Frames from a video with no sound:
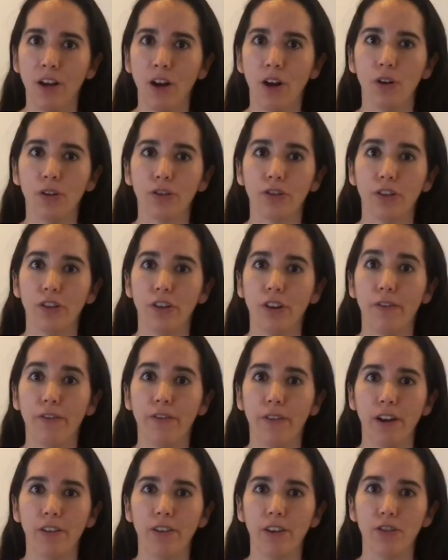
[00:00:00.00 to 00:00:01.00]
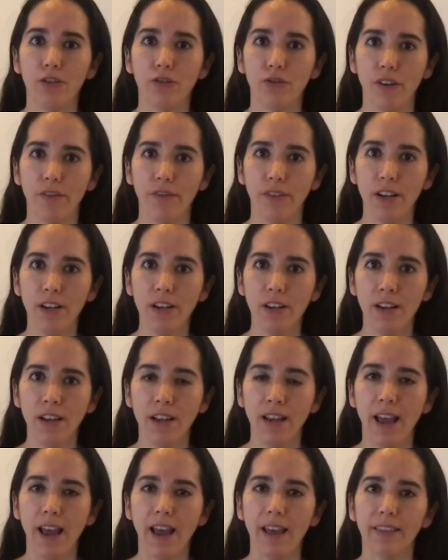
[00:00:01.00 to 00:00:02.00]
Also, they're very driven
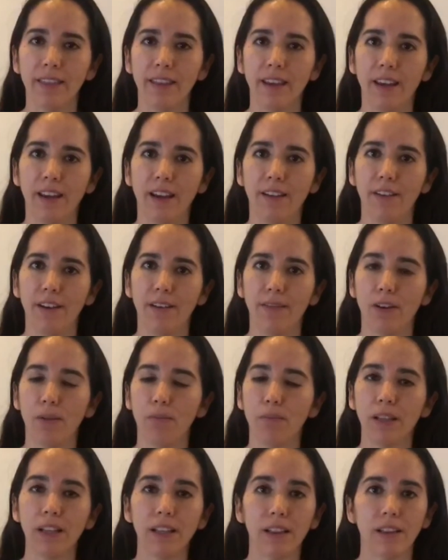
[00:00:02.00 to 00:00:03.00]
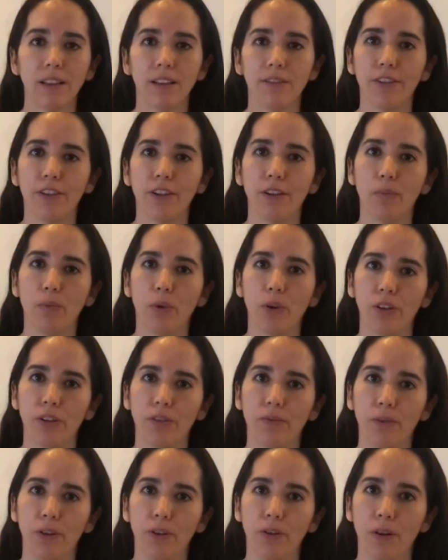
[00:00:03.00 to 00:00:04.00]
and they have a completely different point
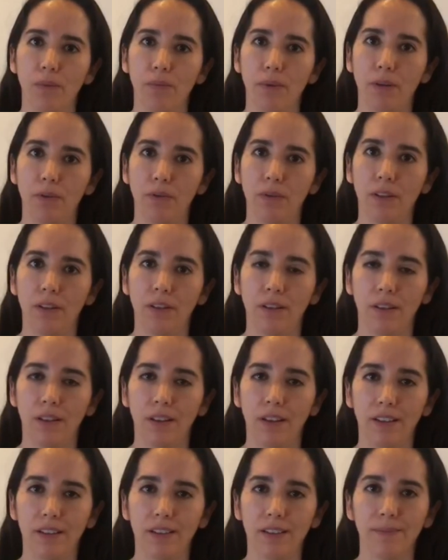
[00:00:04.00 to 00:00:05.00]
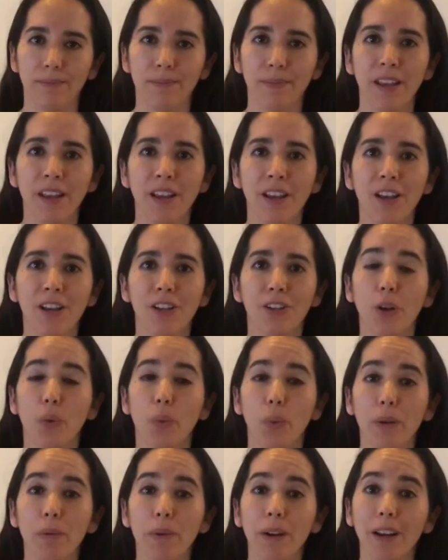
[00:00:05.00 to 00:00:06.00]
of view about things. So
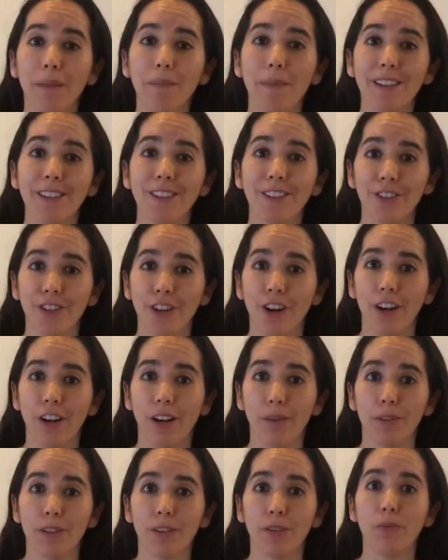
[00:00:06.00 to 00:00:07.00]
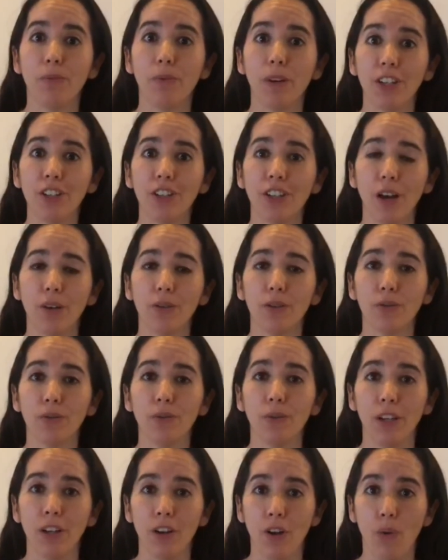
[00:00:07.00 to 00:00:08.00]
we recommend startups to reach out to
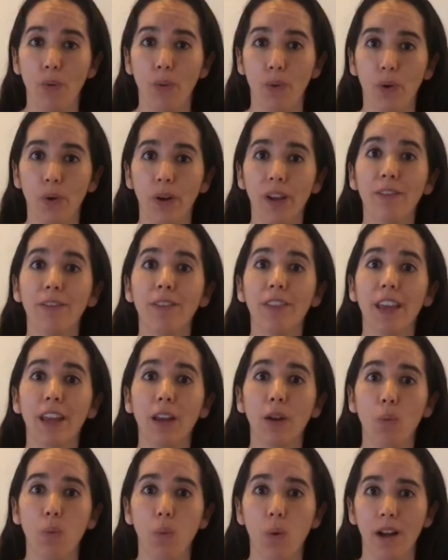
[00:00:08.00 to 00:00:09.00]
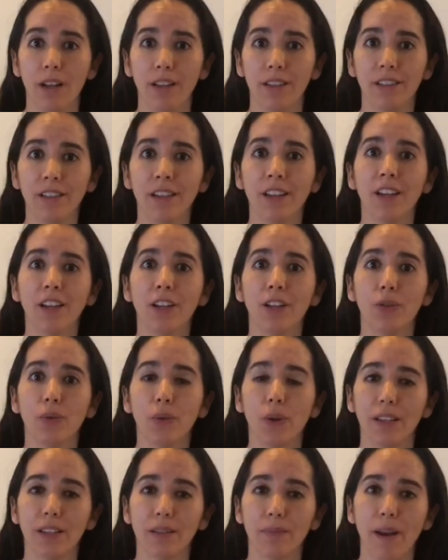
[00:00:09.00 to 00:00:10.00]
Innouvo if they want to
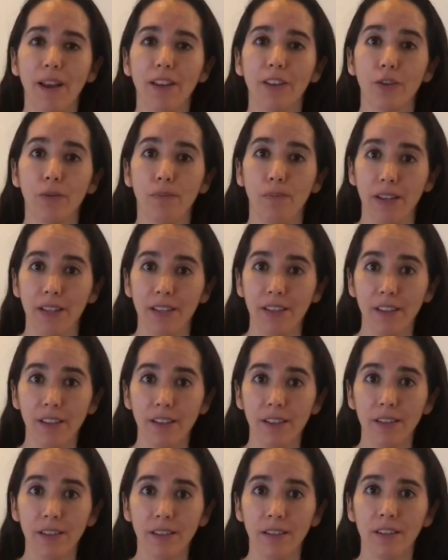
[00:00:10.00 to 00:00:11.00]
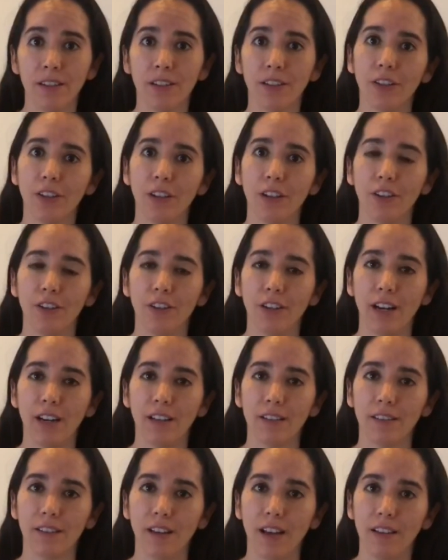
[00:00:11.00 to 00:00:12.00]
expand their business to the United
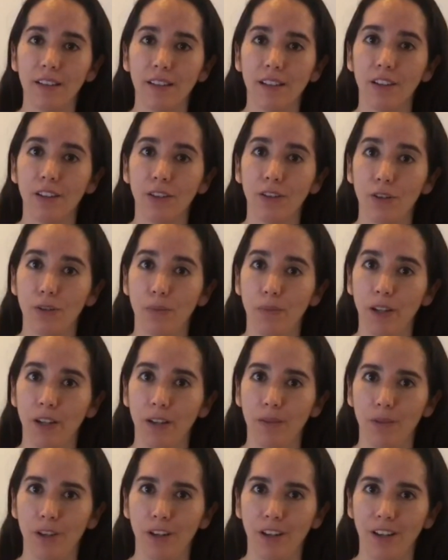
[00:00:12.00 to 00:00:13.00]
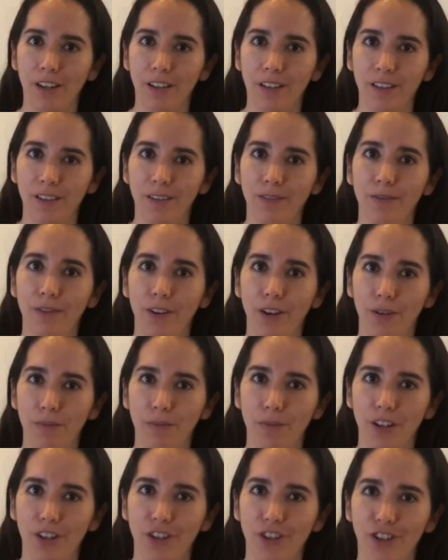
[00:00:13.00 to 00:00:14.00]
States and the European market very
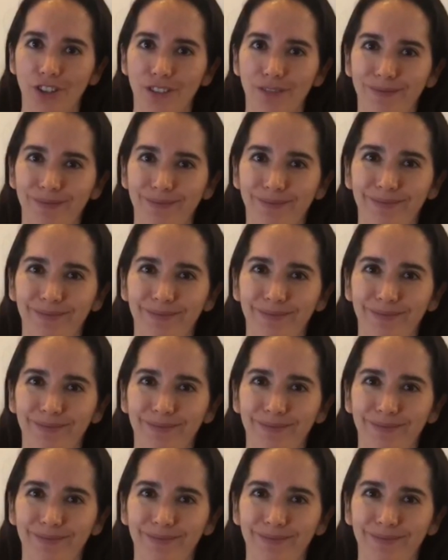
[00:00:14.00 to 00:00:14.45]
much.